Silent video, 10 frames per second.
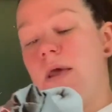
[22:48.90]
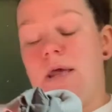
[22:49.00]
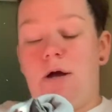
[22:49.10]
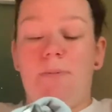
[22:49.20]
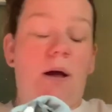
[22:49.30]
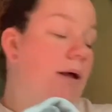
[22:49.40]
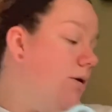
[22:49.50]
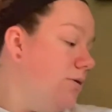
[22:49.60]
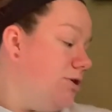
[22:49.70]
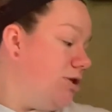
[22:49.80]
He'll probably
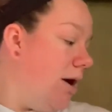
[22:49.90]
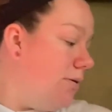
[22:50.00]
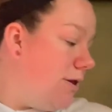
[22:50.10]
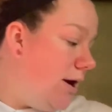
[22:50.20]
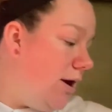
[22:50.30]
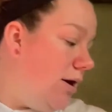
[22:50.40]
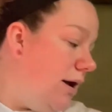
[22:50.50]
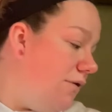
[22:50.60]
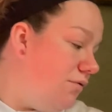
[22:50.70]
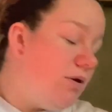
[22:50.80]
only shower there if we're